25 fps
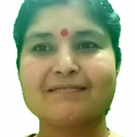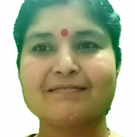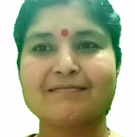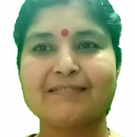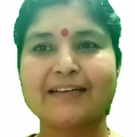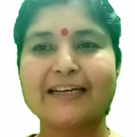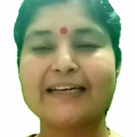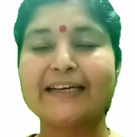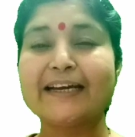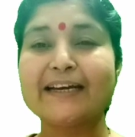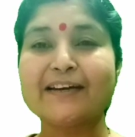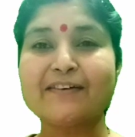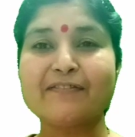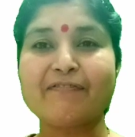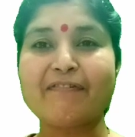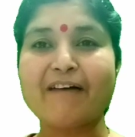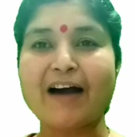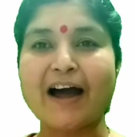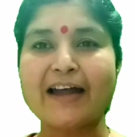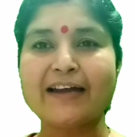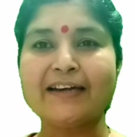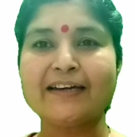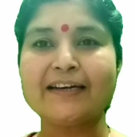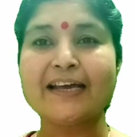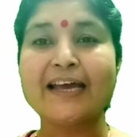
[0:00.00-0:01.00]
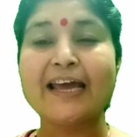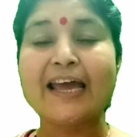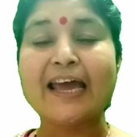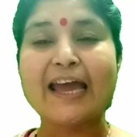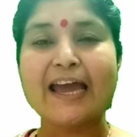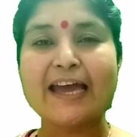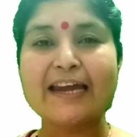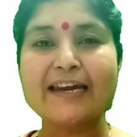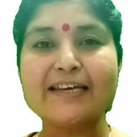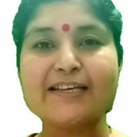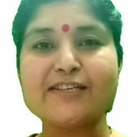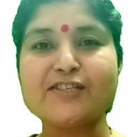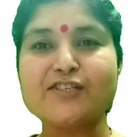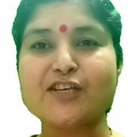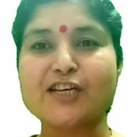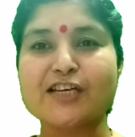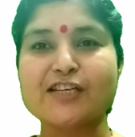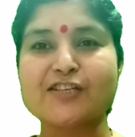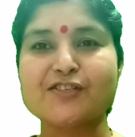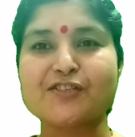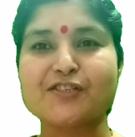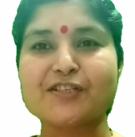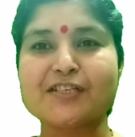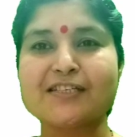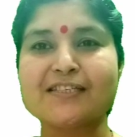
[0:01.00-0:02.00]
He didn't find any
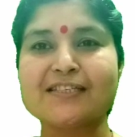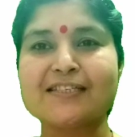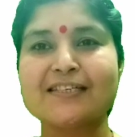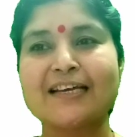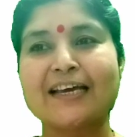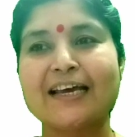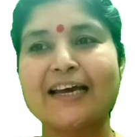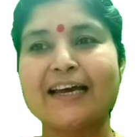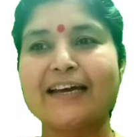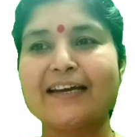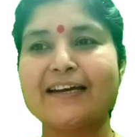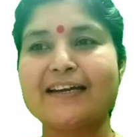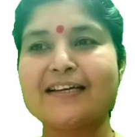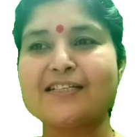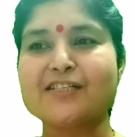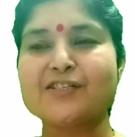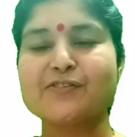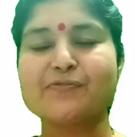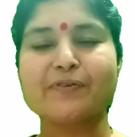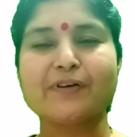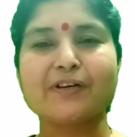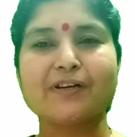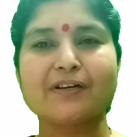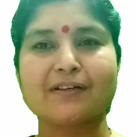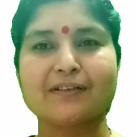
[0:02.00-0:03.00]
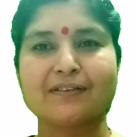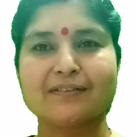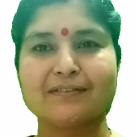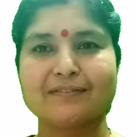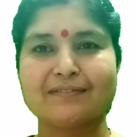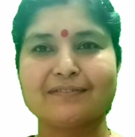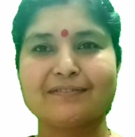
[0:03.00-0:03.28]
changes in Iswaran.